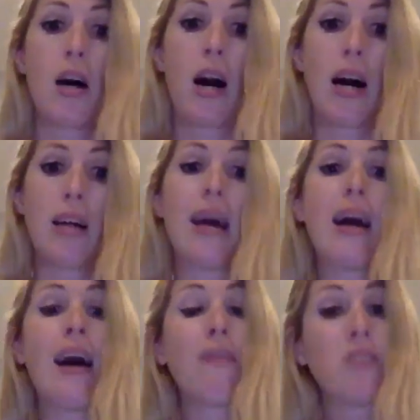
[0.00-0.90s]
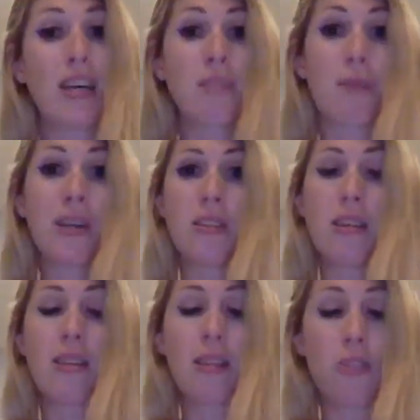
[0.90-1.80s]
Uh, average sales price,
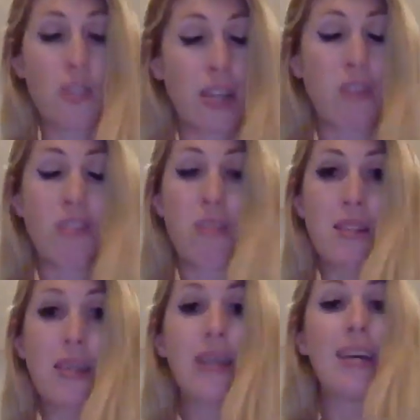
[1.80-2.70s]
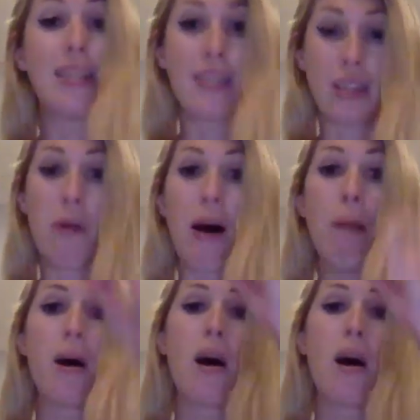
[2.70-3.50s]
just like Costa Mesa, it did go up.